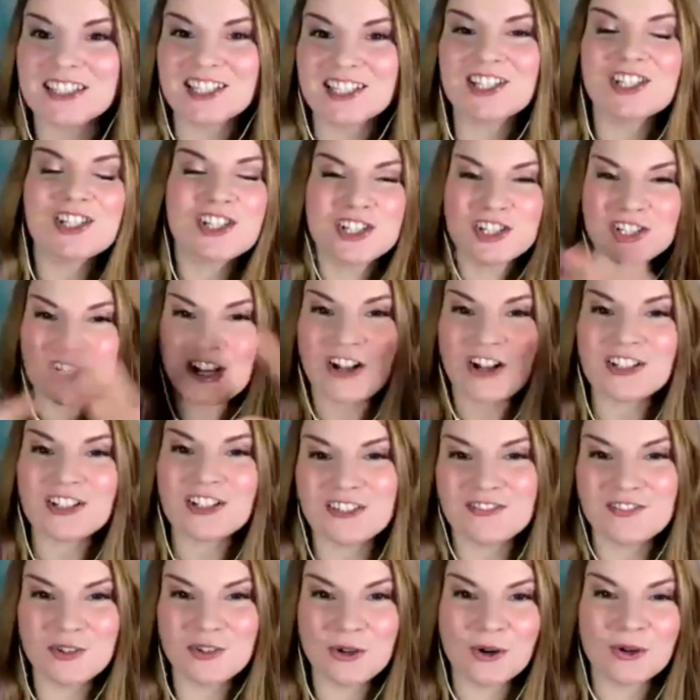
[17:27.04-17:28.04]
than the
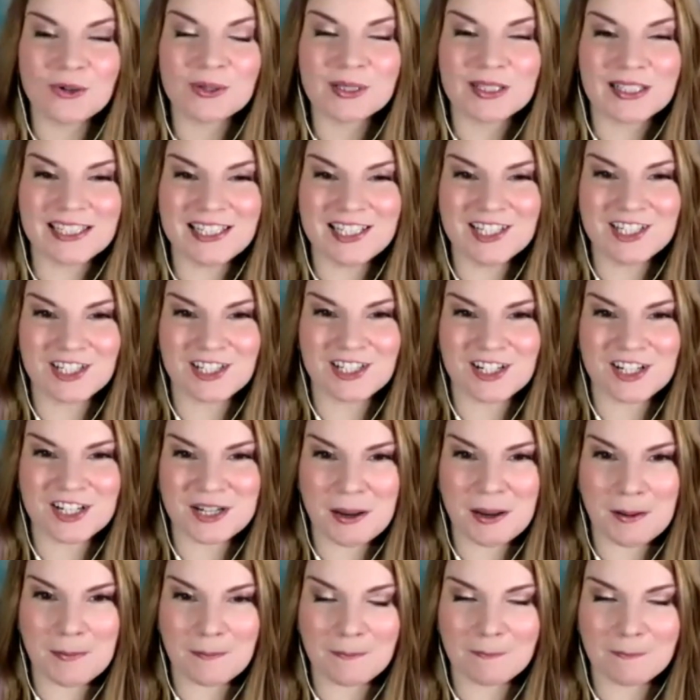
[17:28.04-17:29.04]
gestalt of your
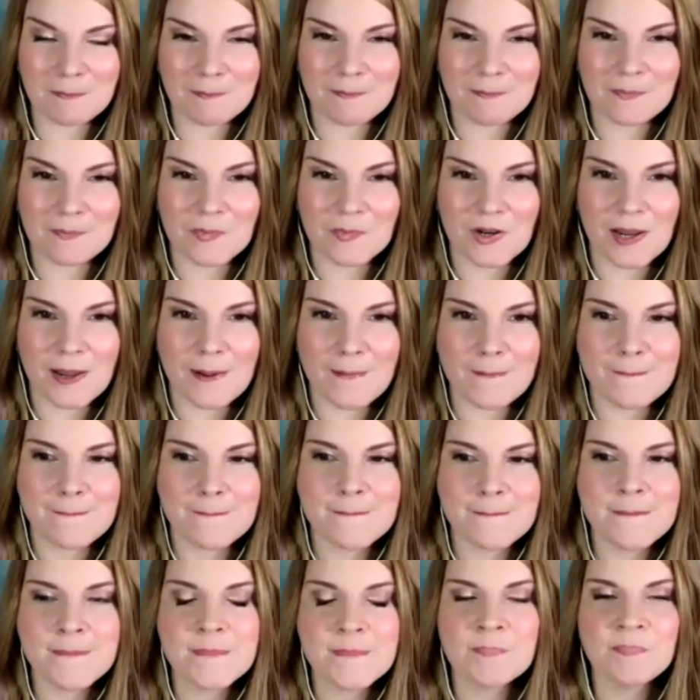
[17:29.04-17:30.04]
relationship, right?
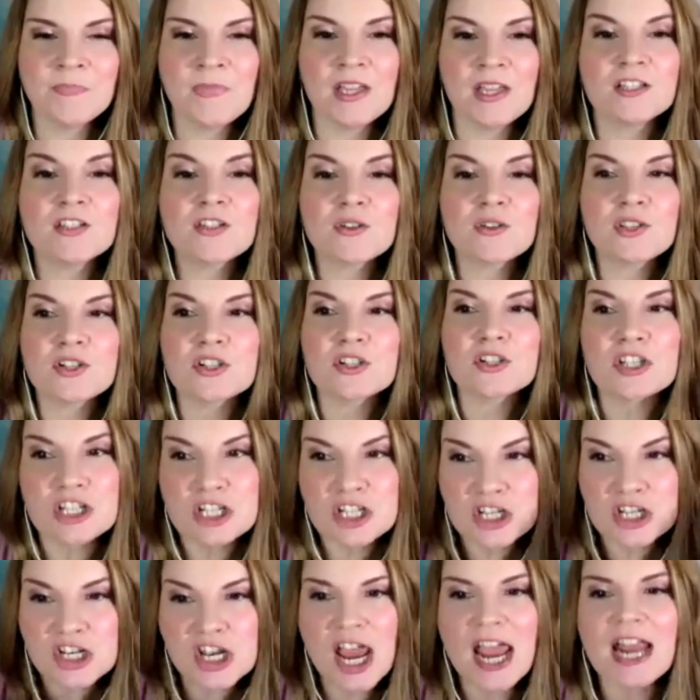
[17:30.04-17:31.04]
And so there's a
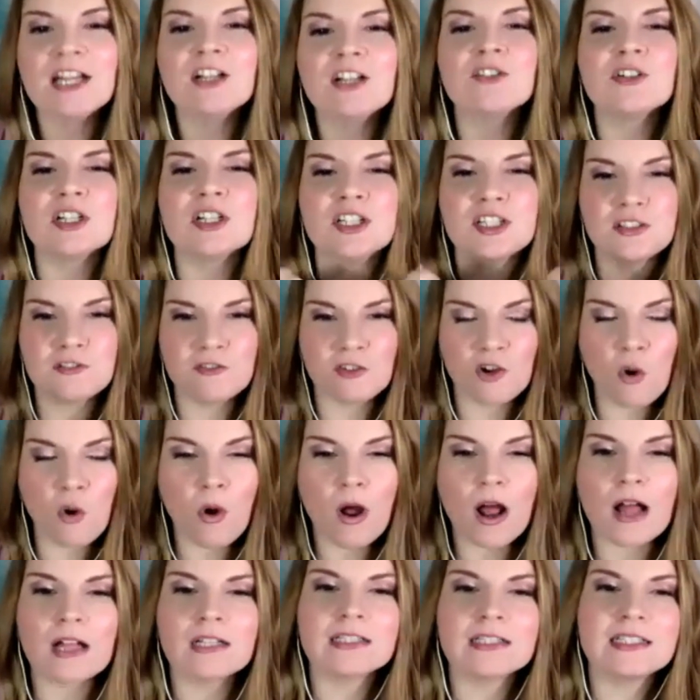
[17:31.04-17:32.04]
generative
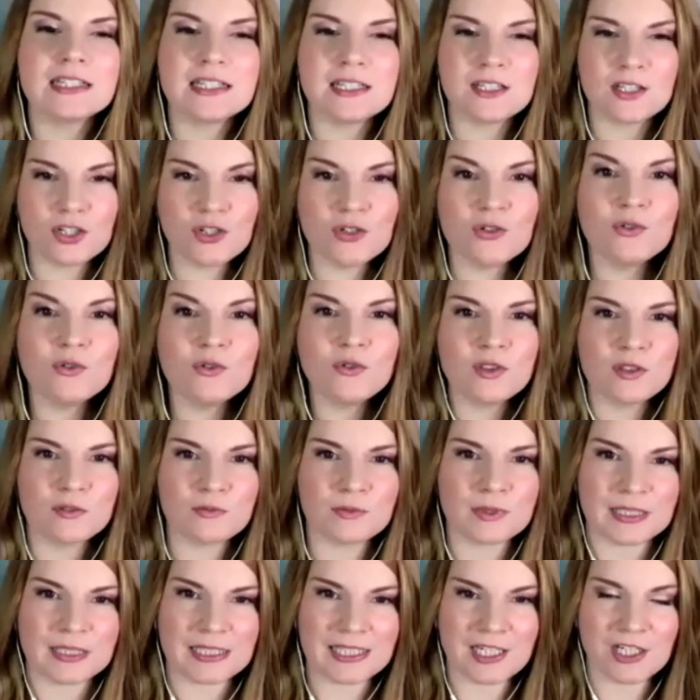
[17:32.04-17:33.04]
quality to
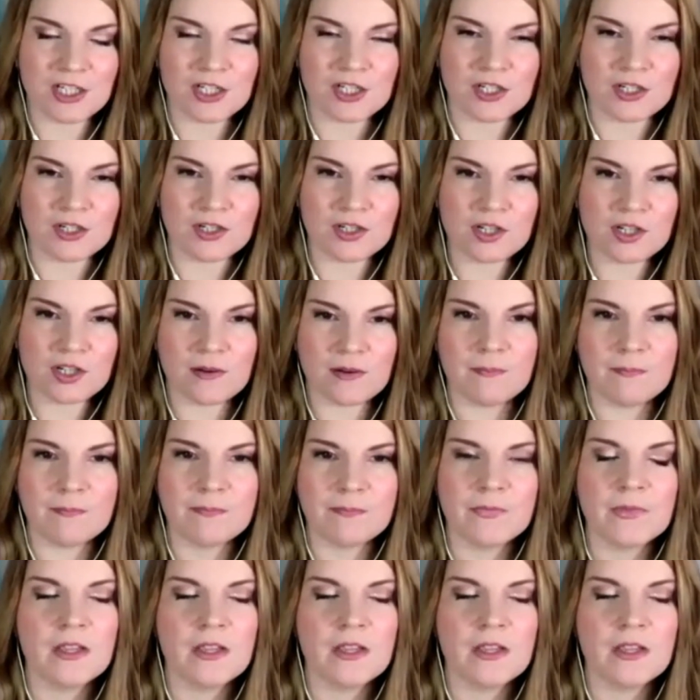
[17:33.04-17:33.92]
the relationship.